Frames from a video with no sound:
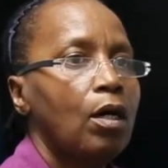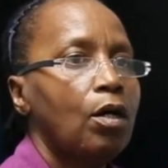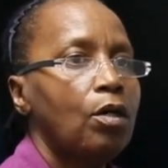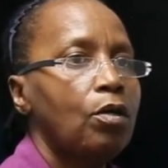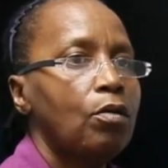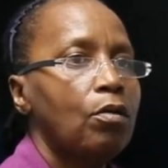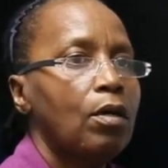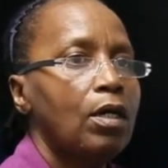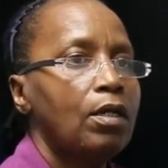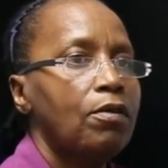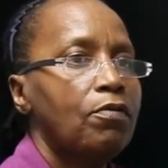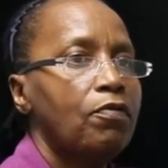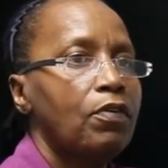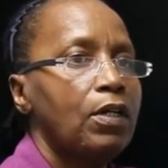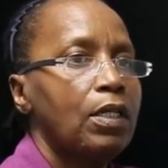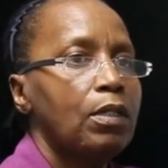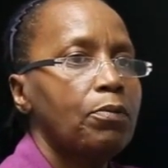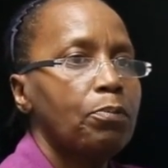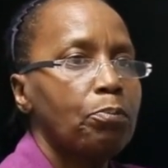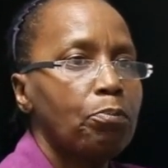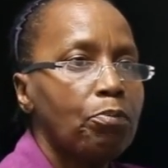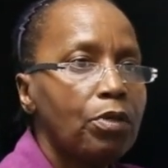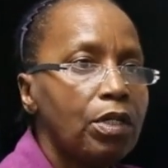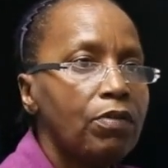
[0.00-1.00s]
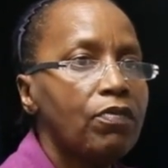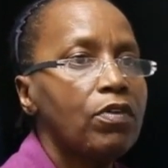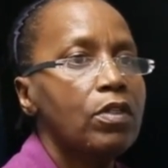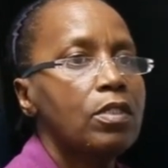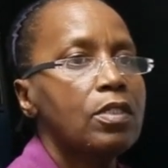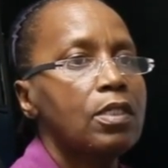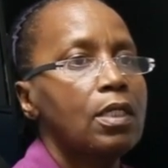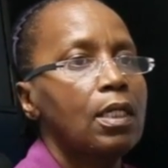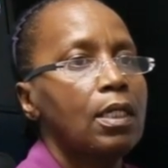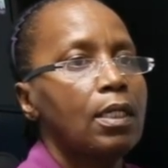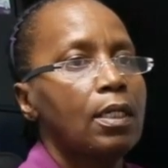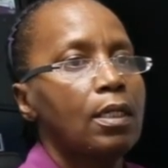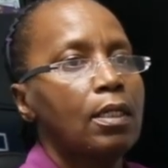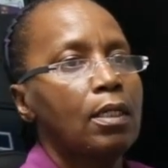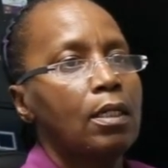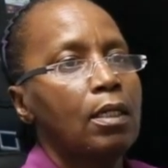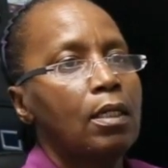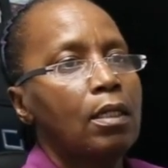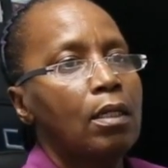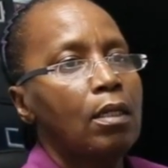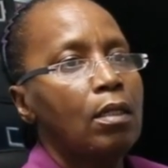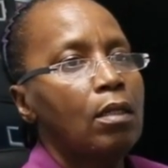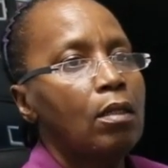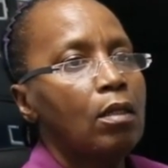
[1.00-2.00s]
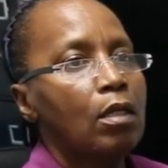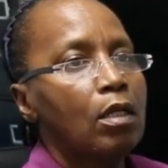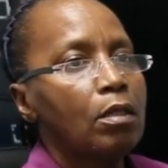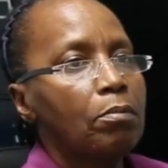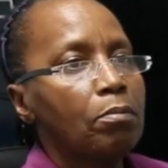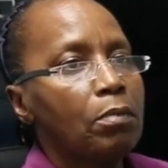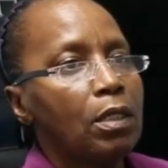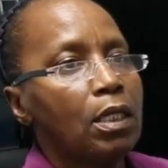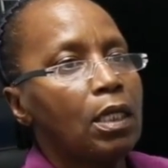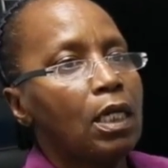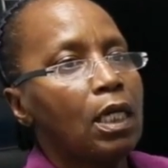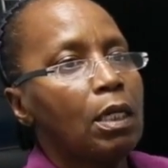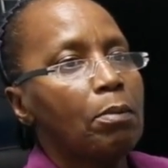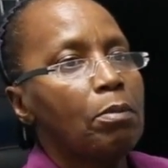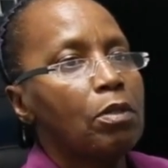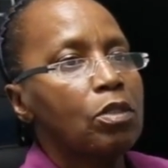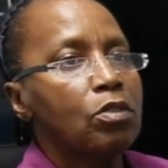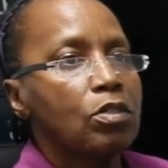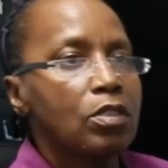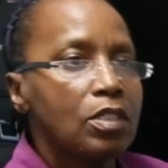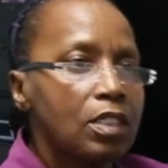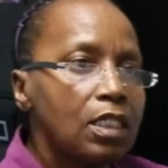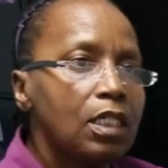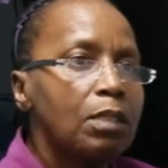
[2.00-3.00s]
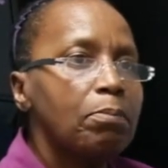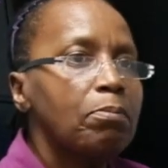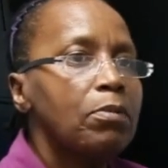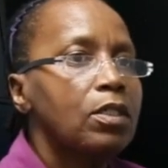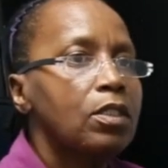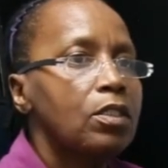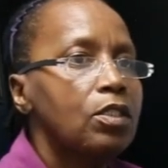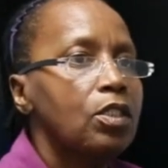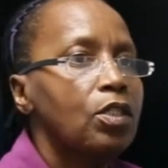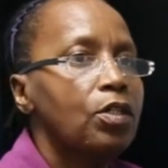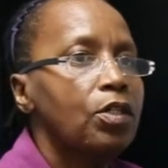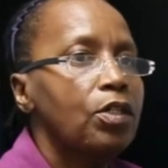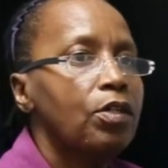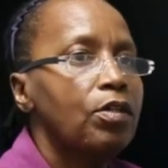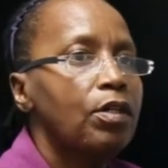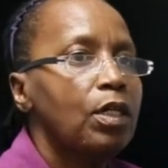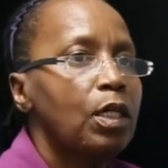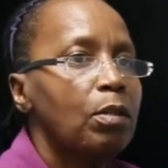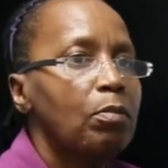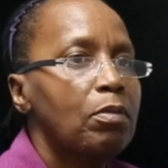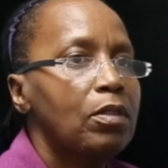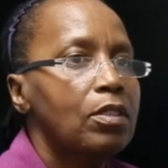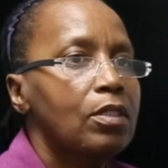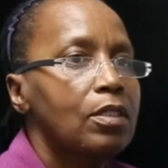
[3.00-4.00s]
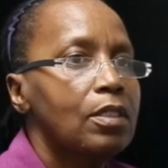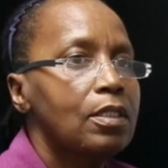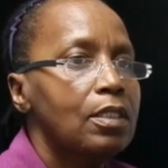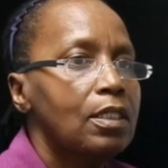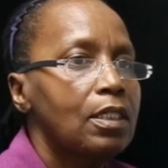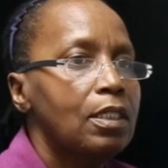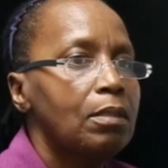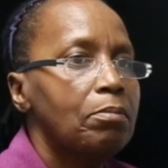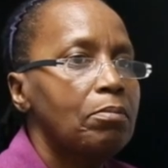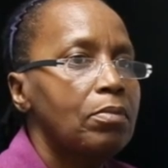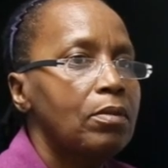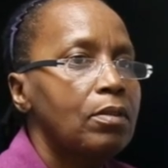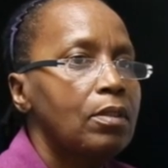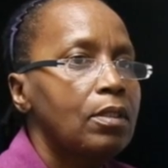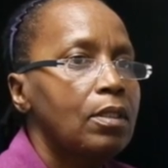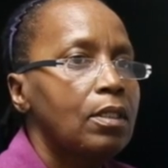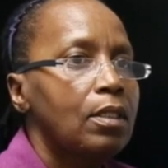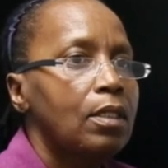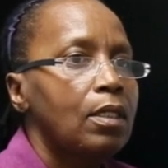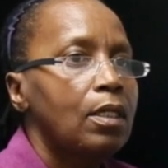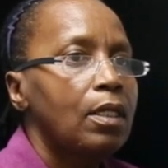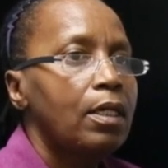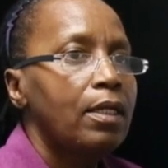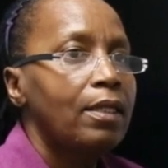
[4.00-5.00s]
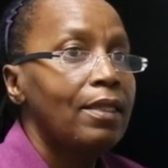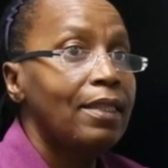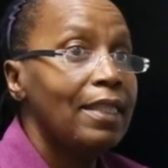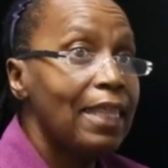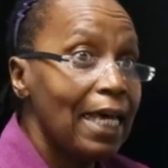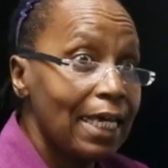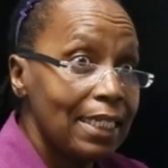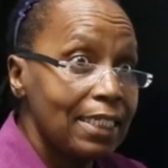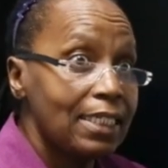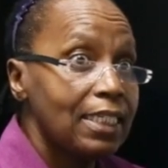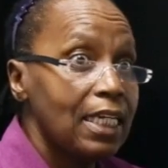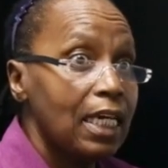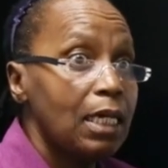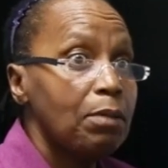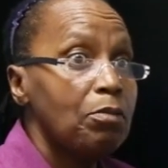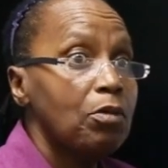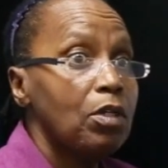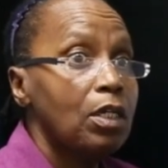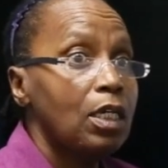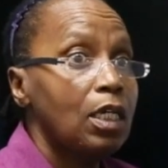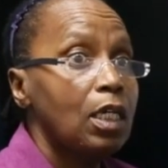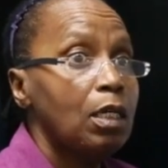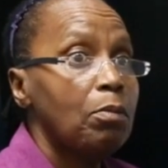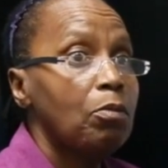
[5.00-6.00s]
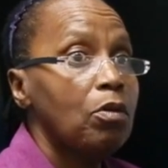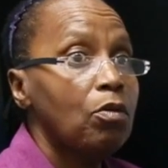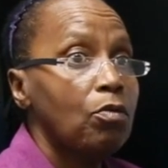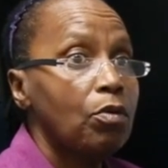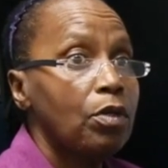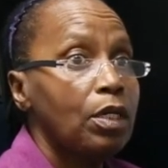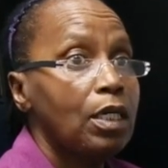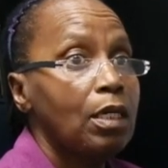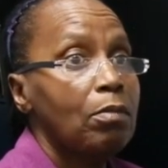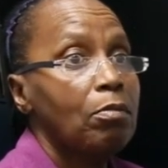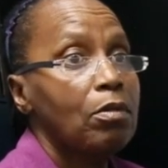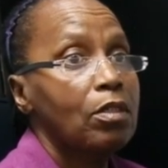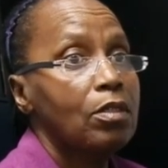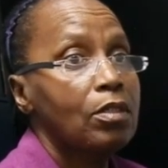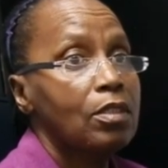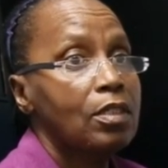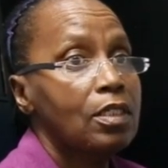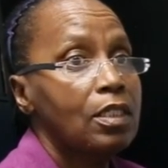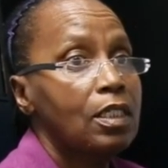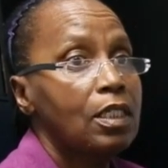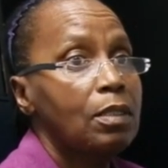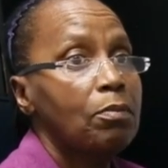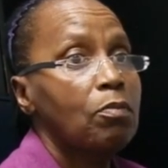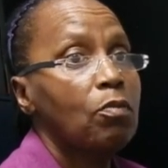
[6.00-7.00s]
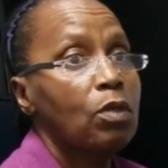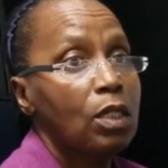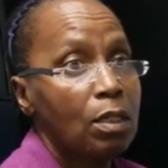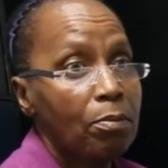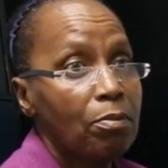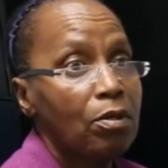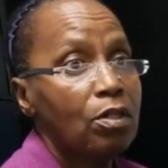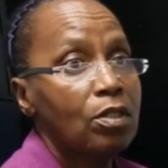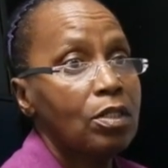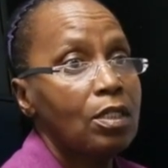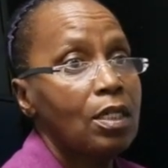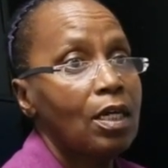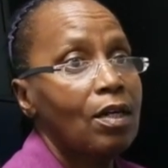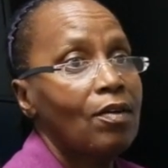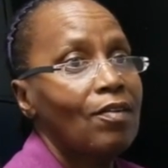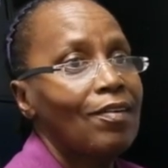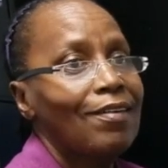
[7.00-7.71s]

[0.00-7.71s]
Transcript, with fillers: how you had felt previously, not being able to sleep, but now you're able to sleep. Mental health has been included as